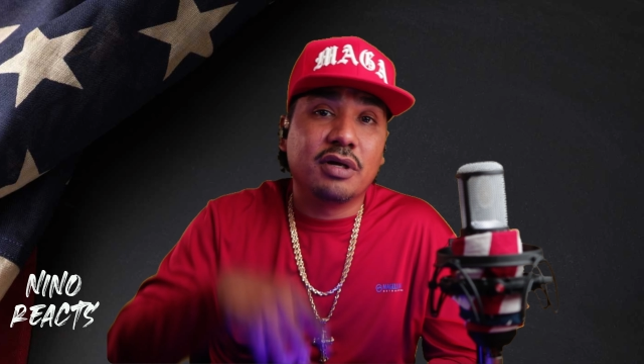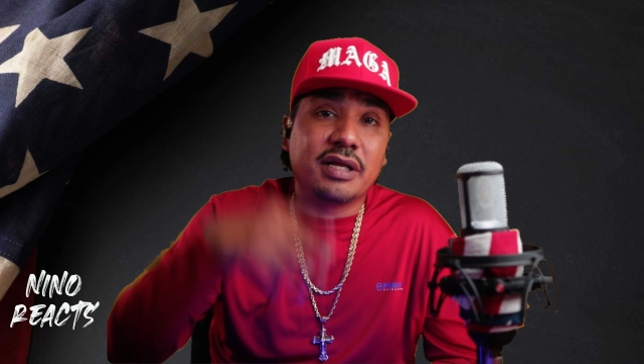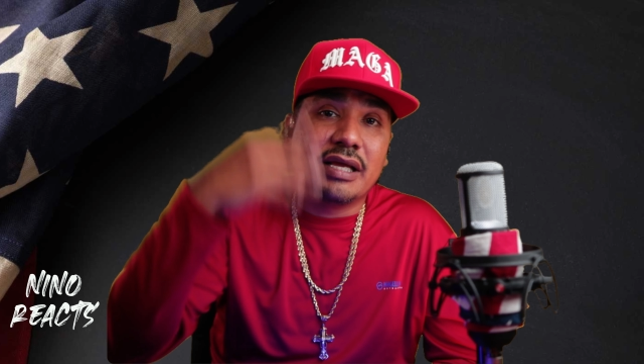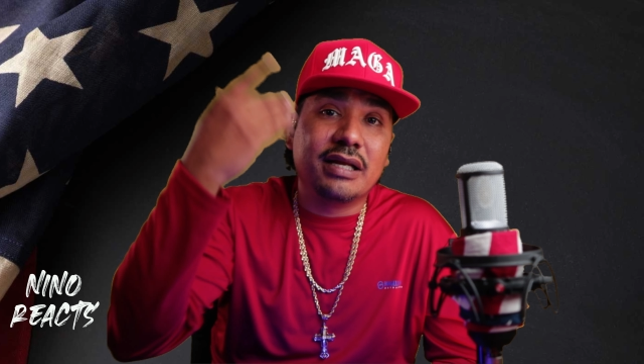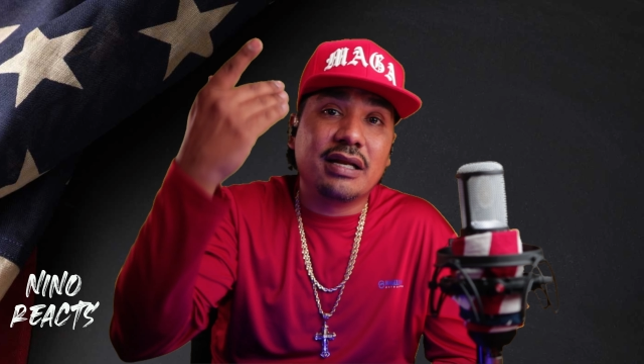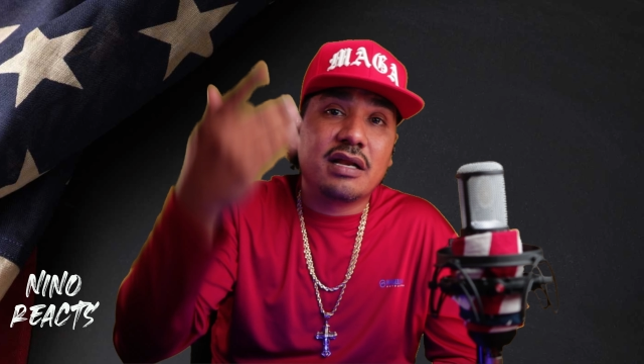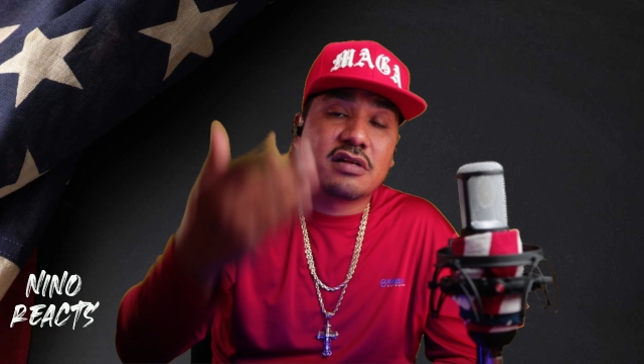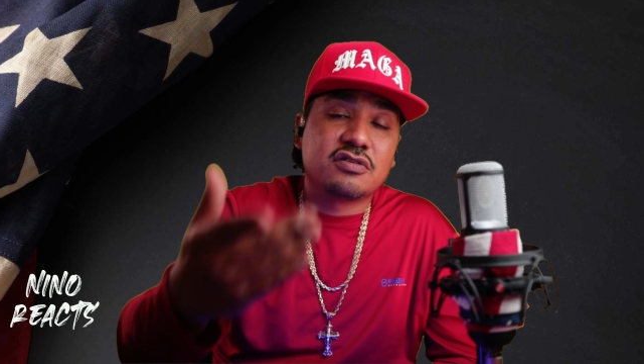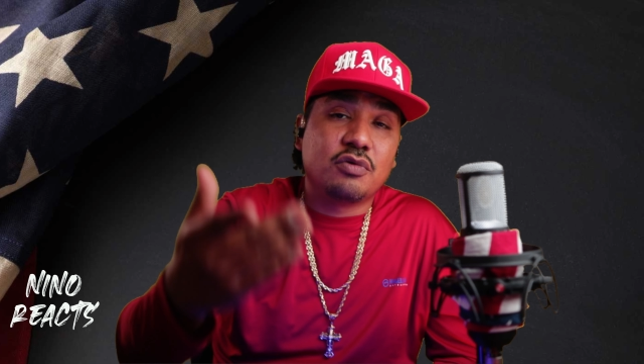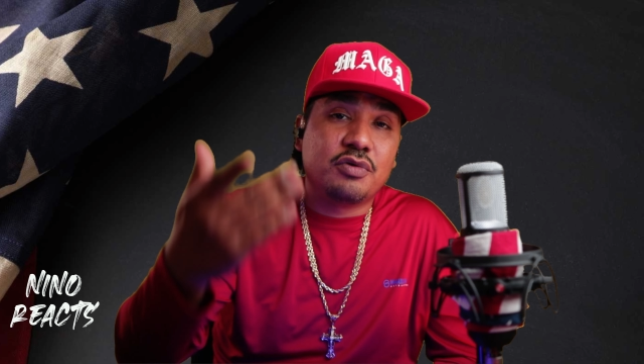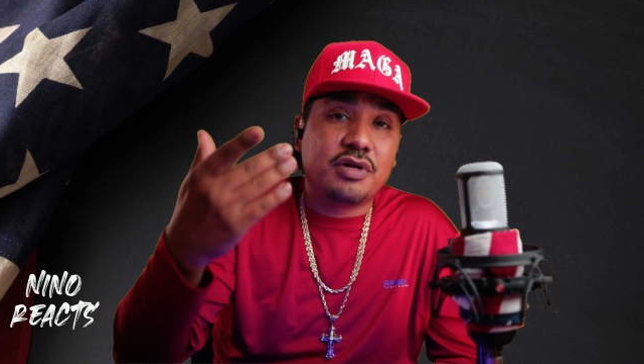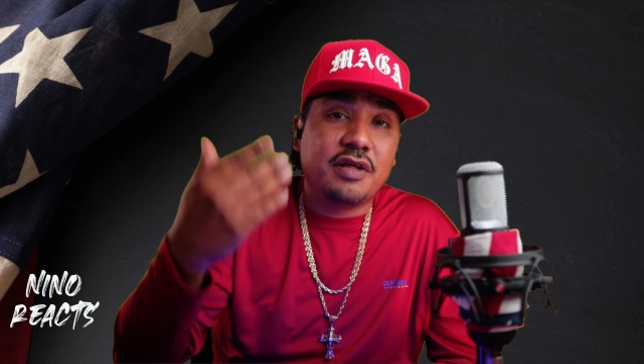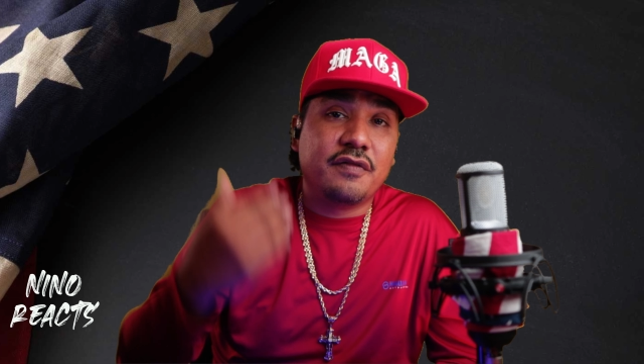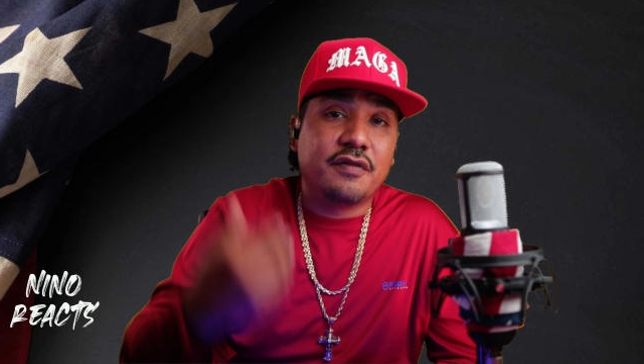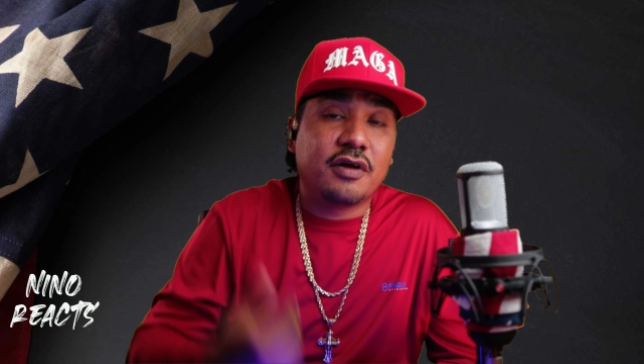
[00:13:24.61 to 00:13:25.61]
But again, let us
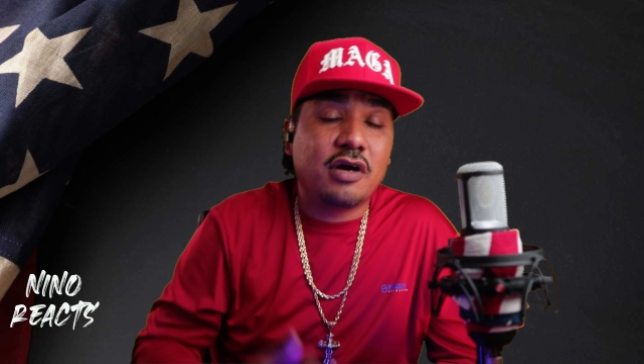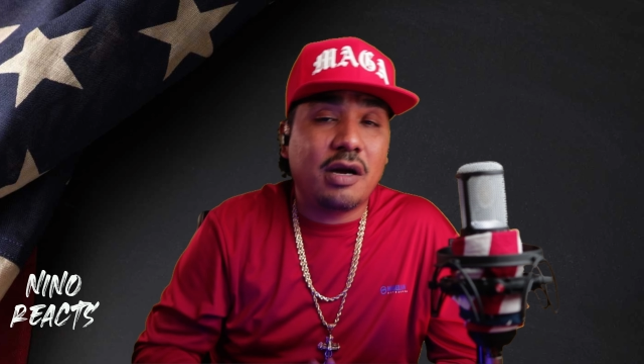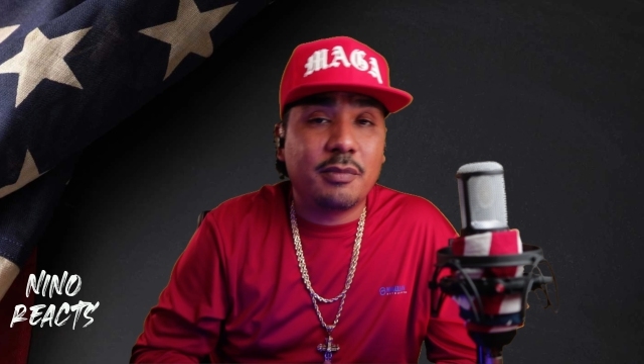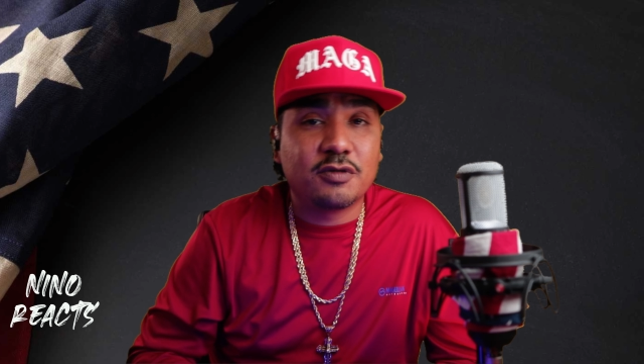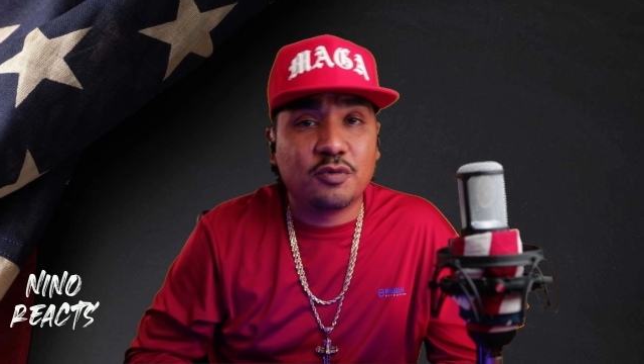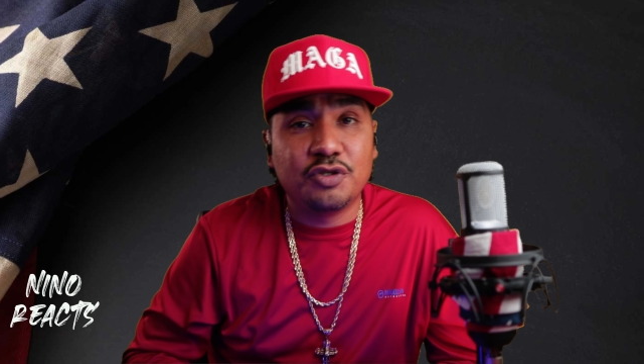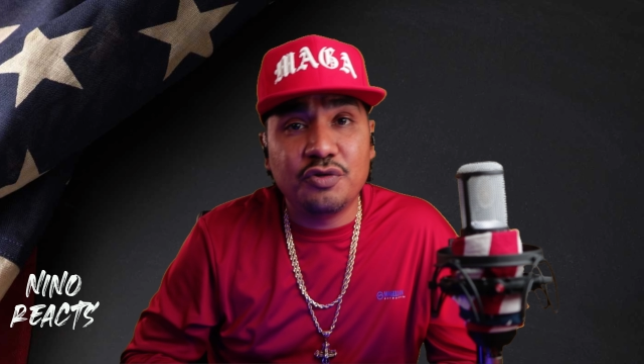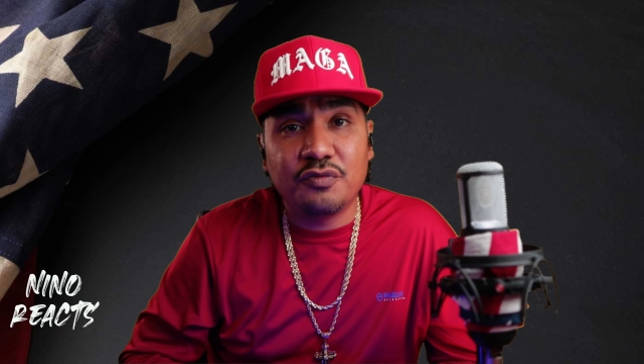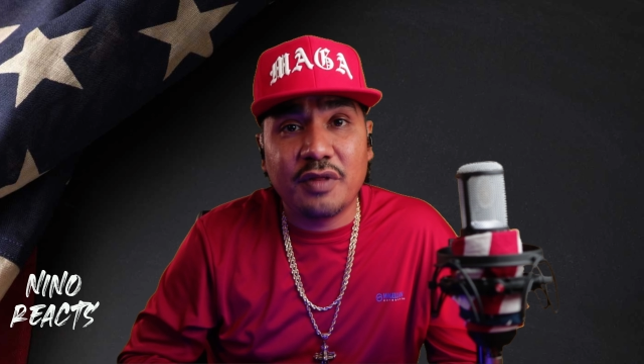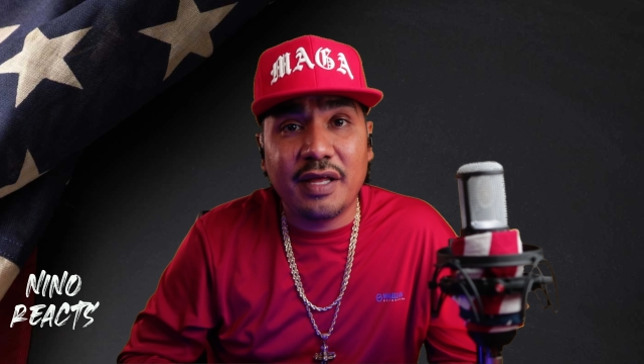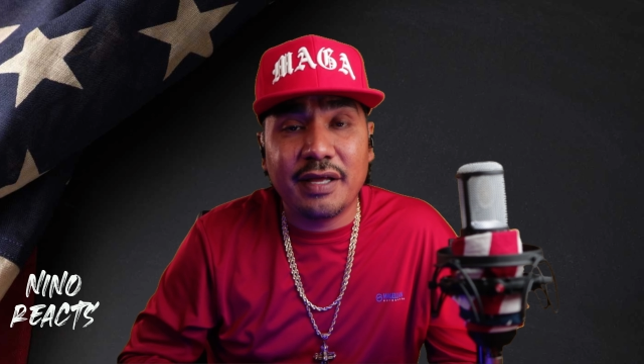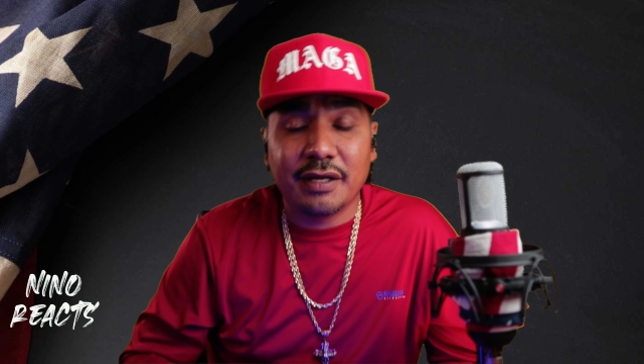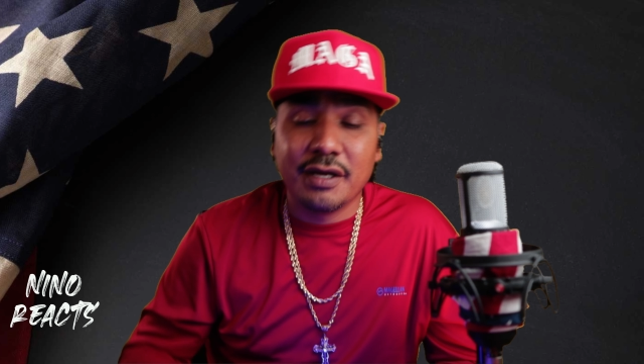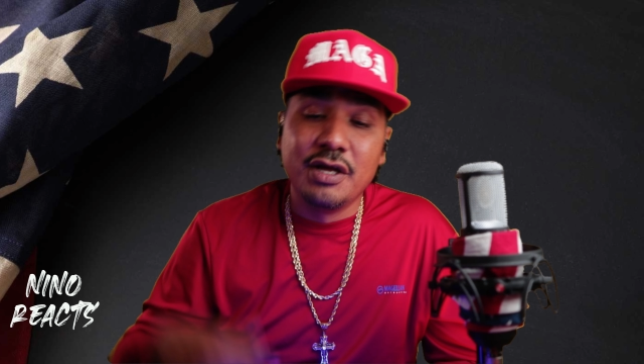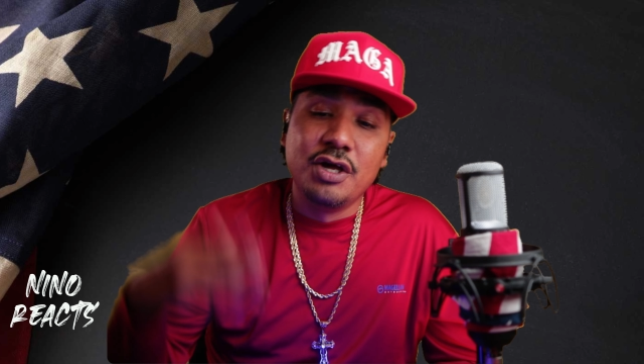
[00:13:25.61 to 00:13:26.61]
know in the comments what you
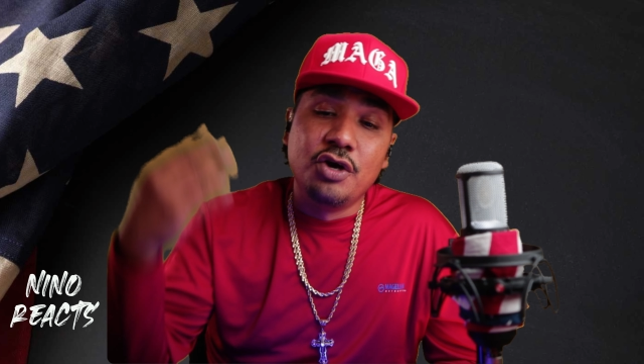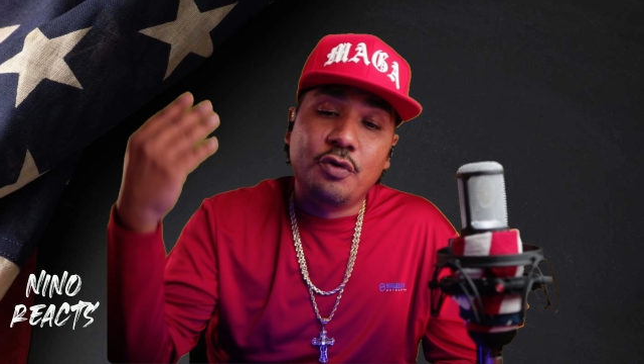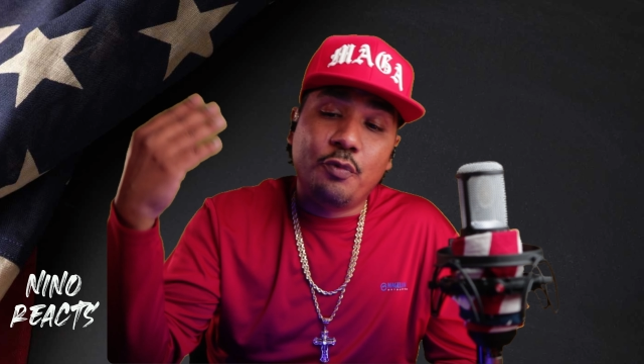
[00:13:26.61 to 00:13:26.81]
think.